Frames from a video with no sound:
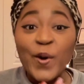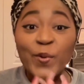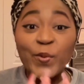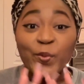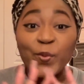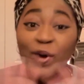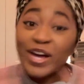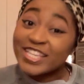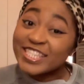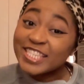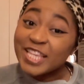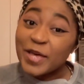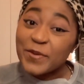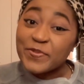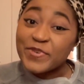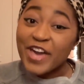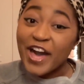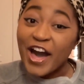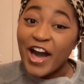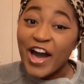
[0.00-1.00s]
What's up,
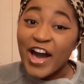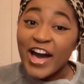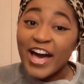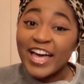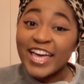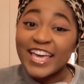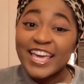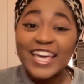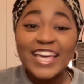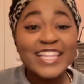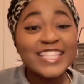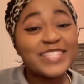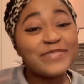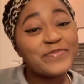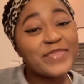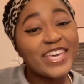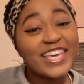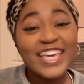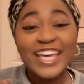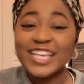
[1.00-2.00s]
y'all? It's
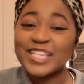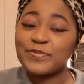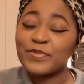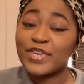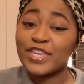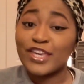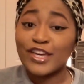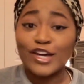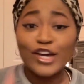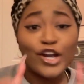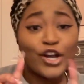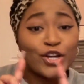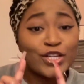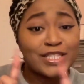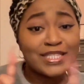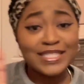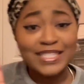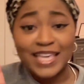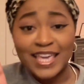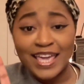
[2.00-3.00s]
me, yes me, your girl
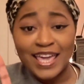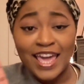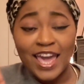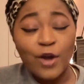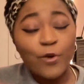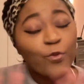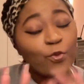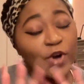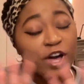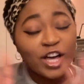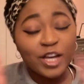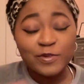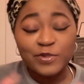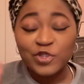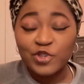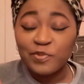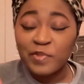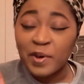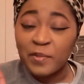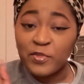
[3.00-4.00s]
Z, and welcome
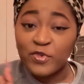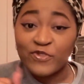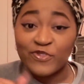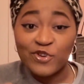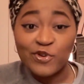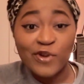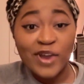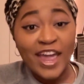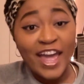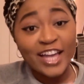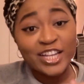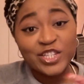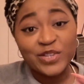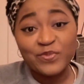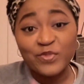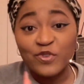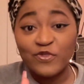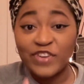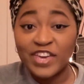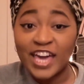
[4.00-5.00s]
to my movie reaction
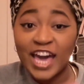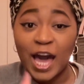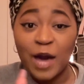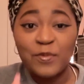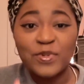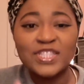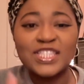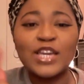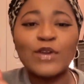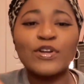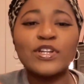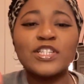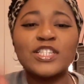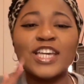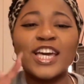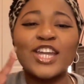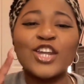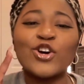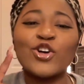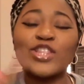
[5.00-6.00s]
movie commentary
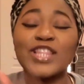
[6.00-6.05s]
channel.